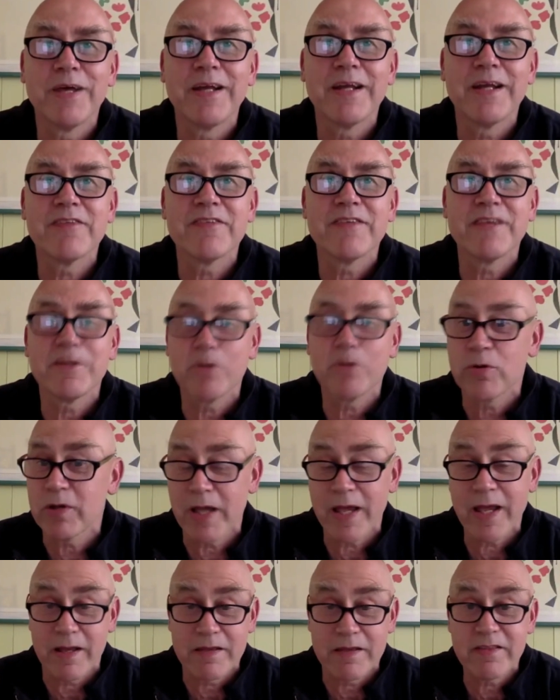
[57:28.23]
And I said,
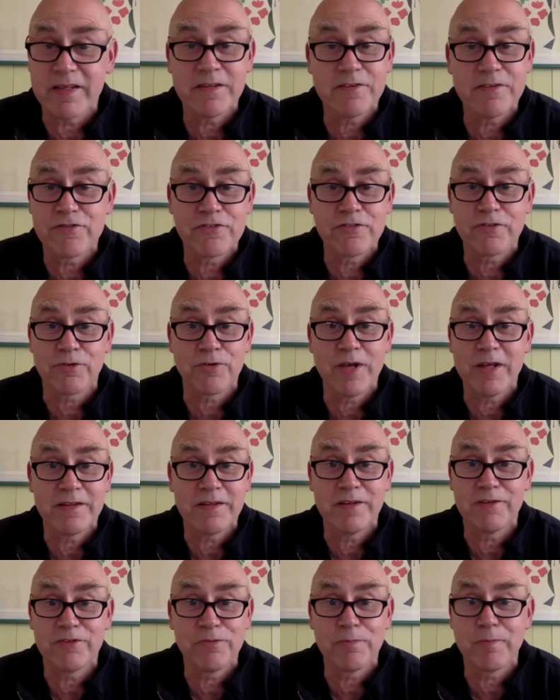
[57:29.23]
okay, I think this is great
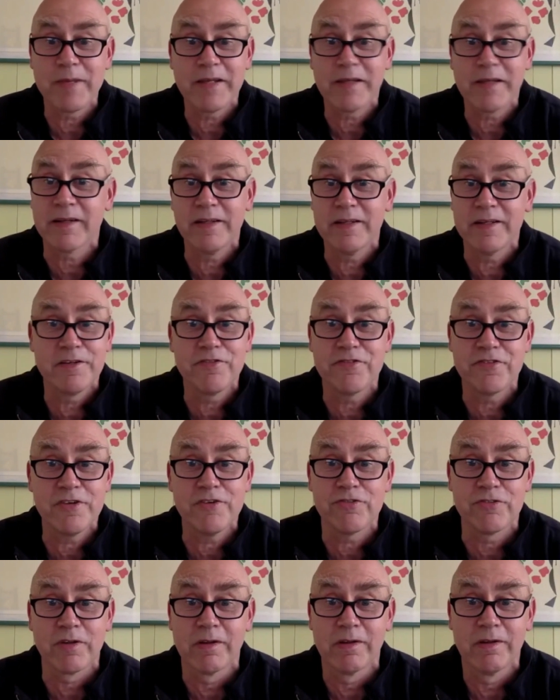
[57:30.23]
that you make a clear decision.